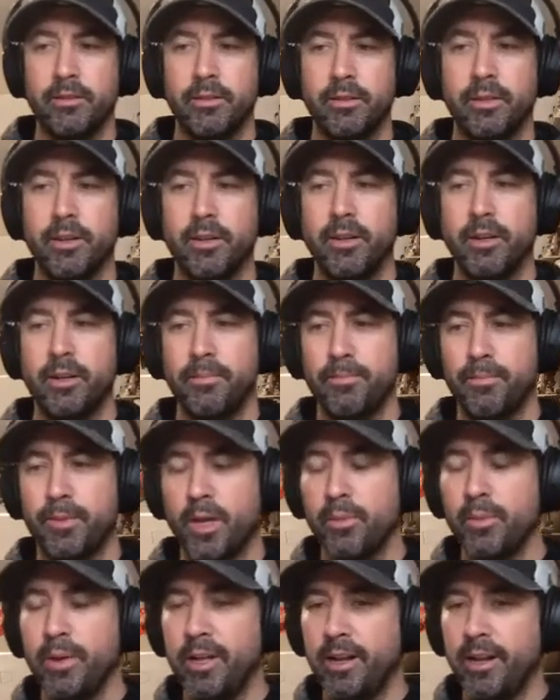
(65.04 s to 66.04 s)

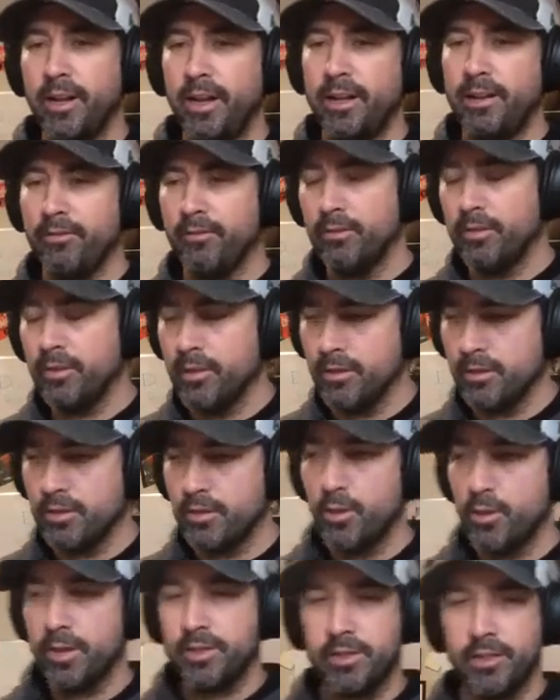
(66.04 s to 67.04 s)
Coming in hot with those
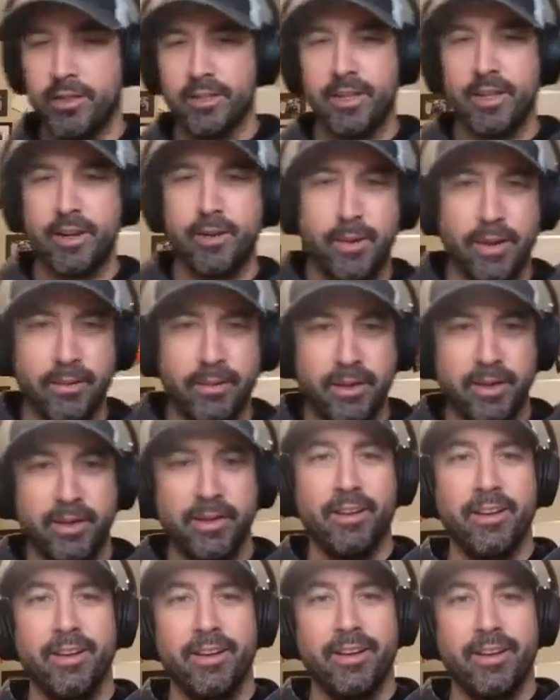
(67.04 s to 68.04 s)
questions. That a baby.
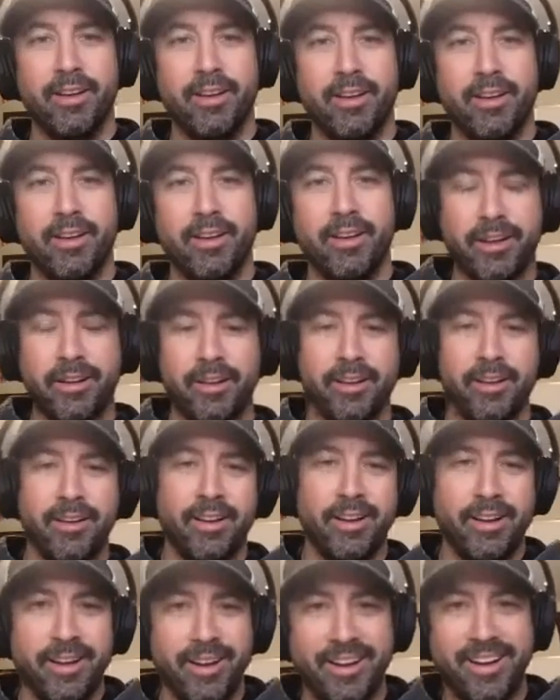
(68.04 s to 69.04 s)
I like it.
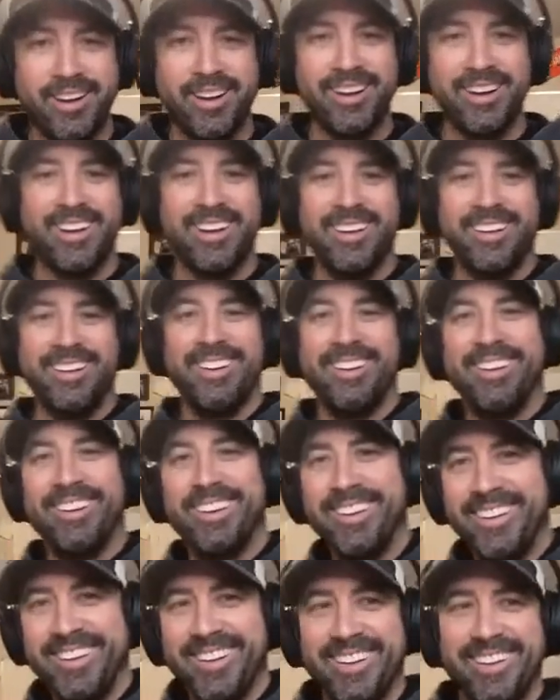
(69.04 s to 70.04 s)
Uh,
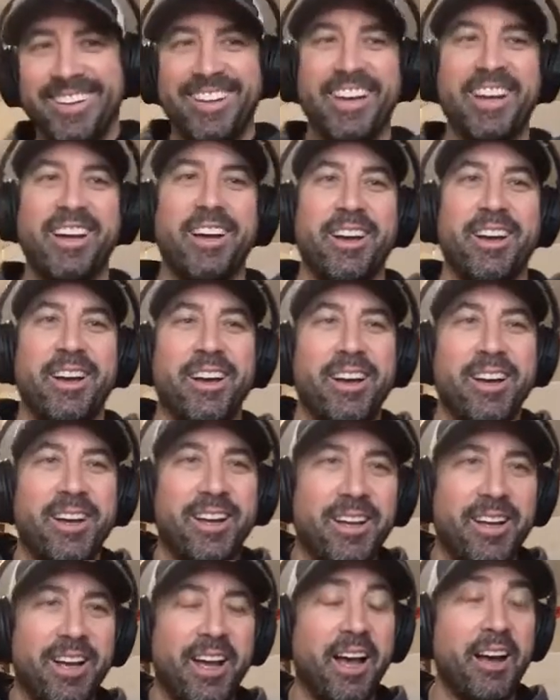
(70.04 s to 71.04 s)

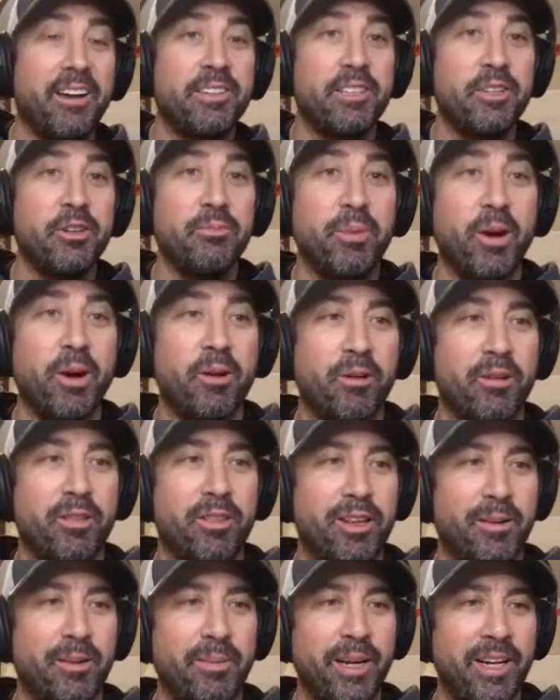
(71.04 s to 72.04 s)
I do both.
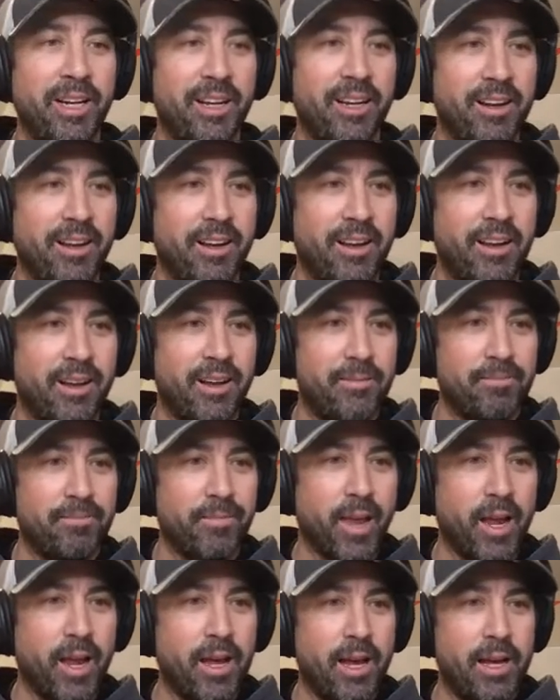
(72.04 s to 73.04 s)
I mean,
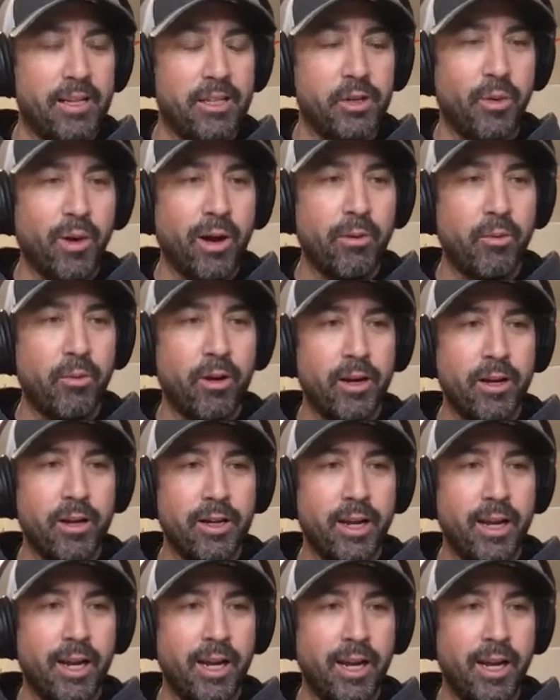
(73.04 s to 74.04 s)
so I
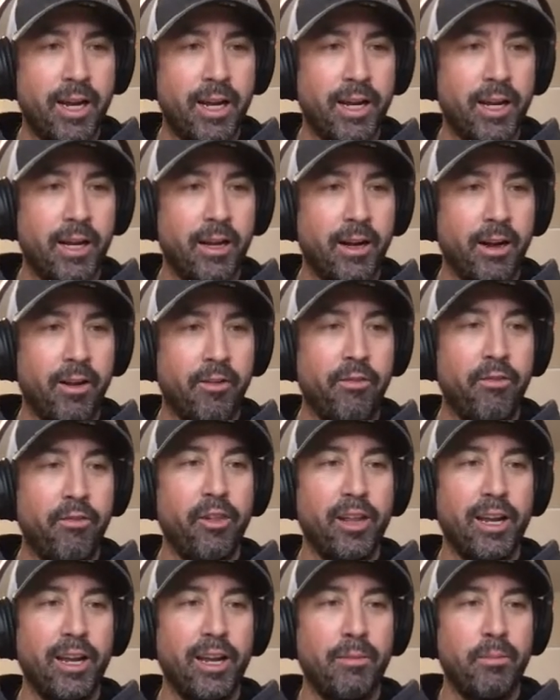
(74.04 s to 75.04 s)
run an
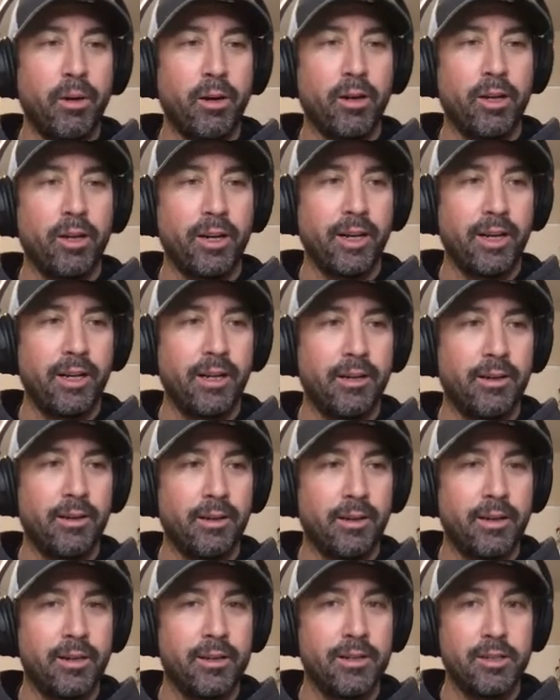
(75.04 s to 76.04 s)
affiliate marketing
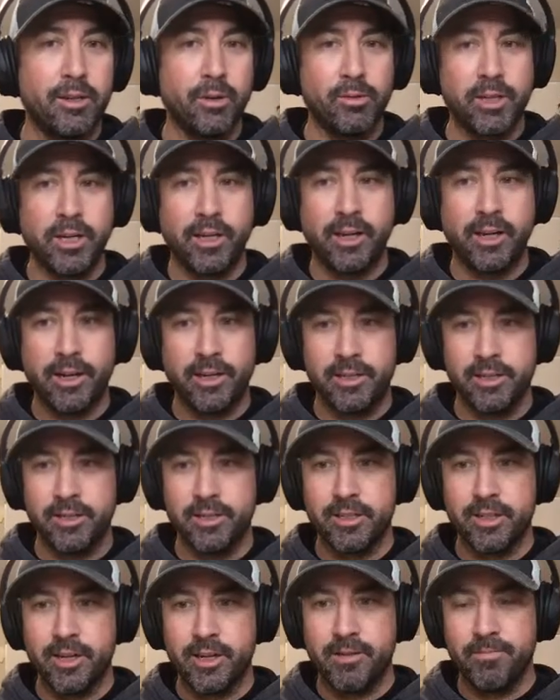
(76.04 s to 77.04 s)
consulting
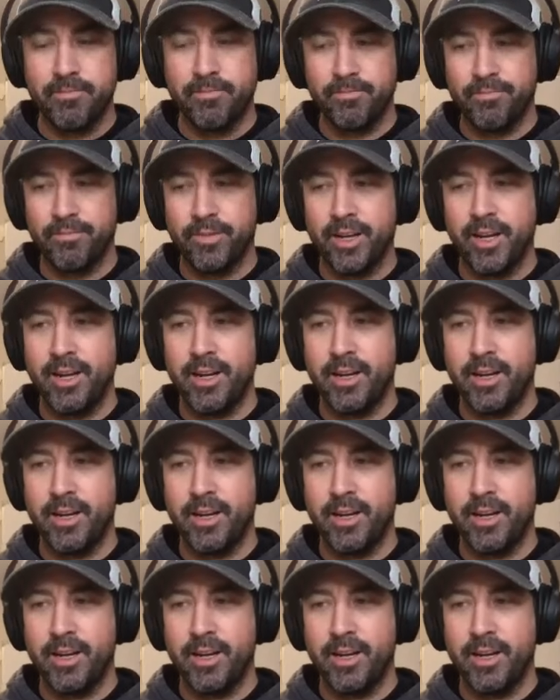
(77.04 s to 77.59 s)
agency that